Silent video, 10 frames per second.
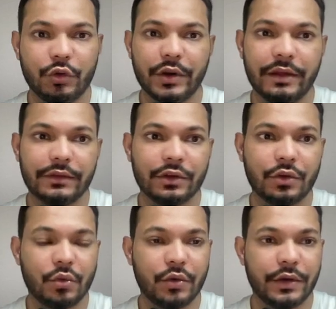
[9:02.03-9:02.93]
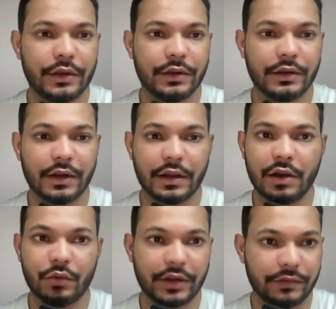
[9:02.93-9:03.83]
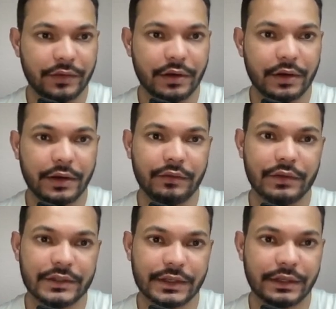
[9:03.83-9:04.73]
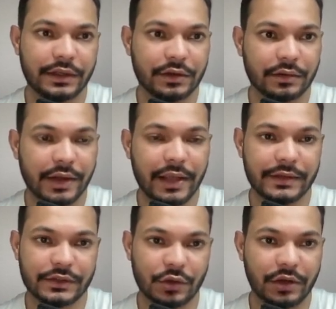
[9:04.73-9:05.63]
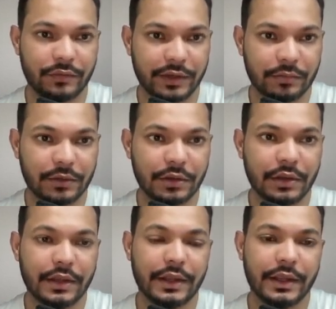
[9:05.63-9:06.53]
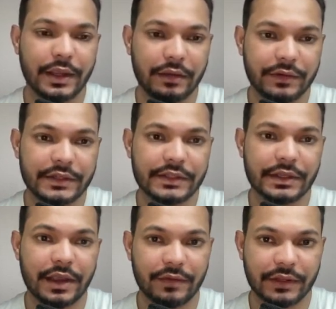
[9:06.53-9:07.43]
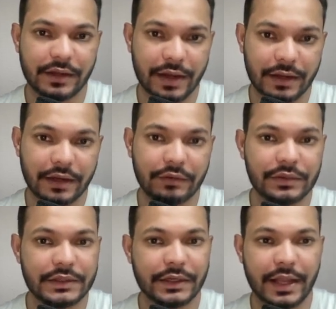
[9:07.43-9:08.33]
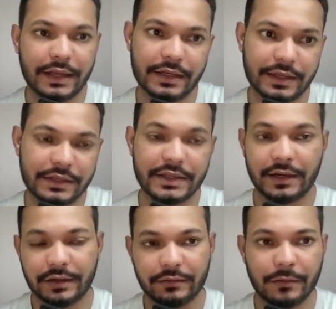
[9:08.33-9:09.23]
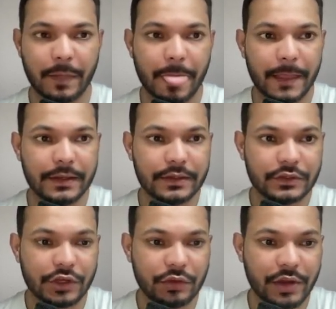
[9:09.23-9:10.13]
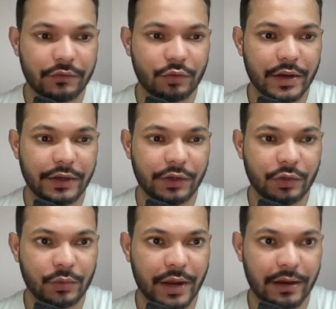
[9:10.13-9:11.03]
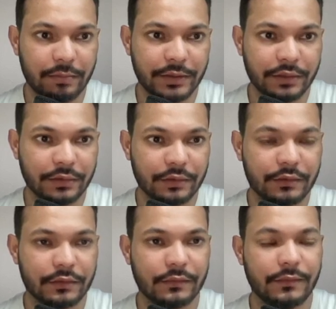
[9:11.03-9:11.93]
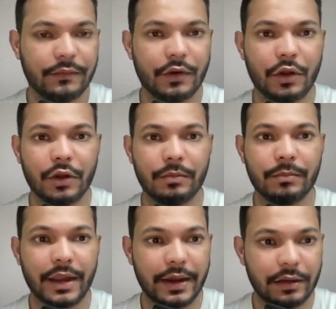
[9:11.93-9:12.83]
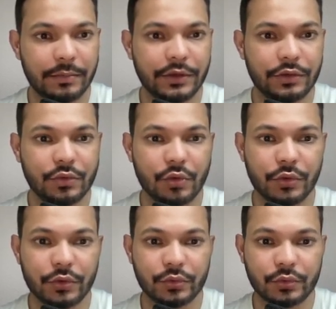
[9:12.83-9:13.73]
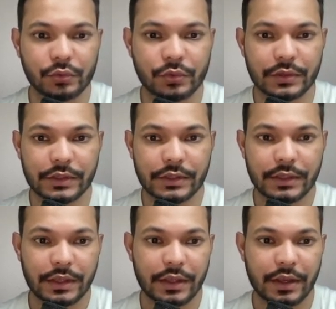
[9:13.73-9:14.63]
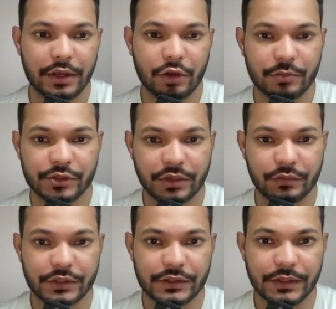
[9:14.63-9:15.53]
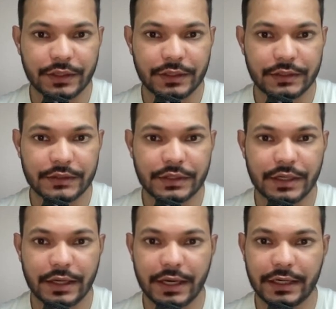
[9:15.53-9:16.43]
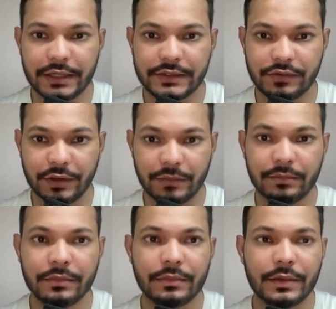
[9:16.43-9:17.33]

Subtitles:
don't have the code account configured, it will say the tag is not available. If it's having the data, it will say tag is active. So now you have to get into admin. From admin, you go to an option which says data stream.